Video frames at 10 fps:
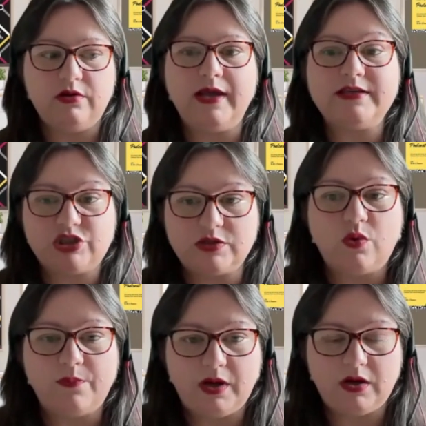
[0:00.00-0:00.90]
is just
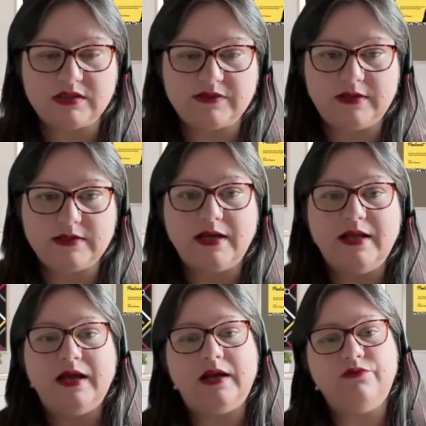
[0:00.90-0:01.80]
one part of it,
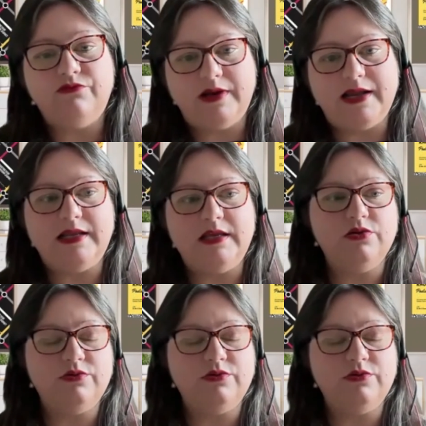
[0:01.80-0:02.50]
and really you